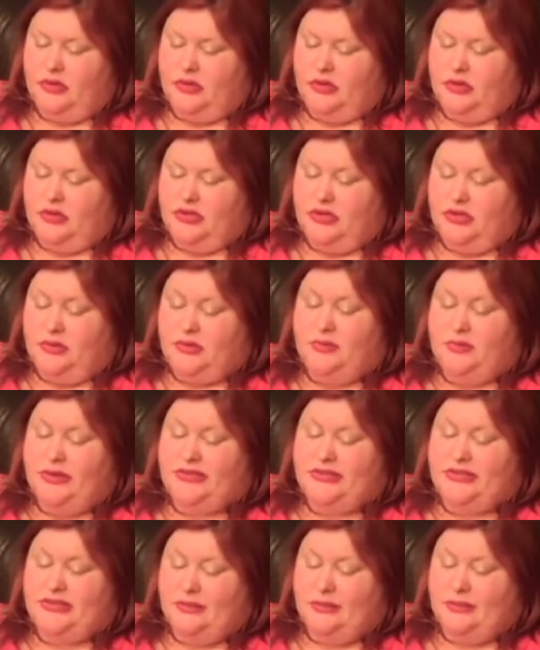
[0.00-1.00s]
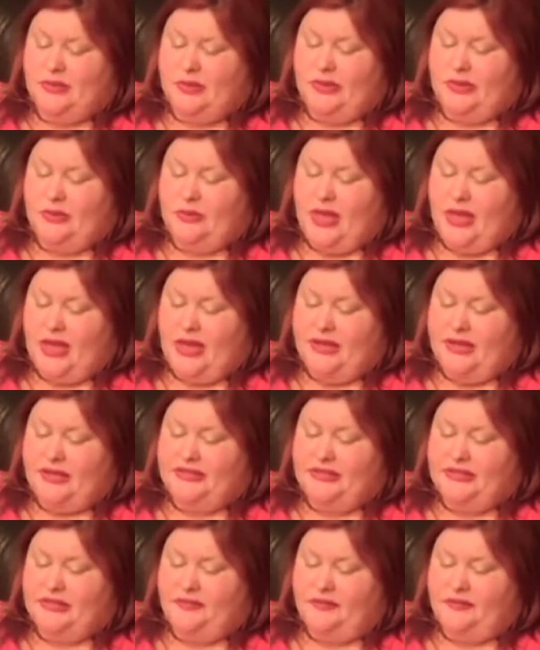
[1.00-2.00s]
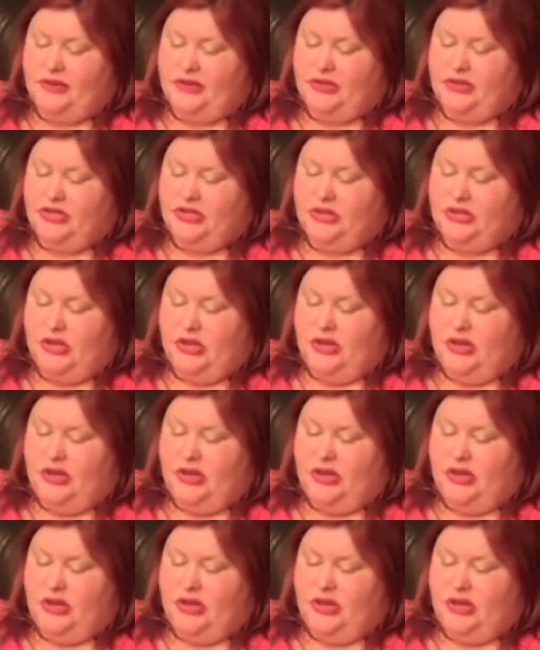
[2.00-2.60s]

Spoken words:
She was bustling between the pans and the fridge,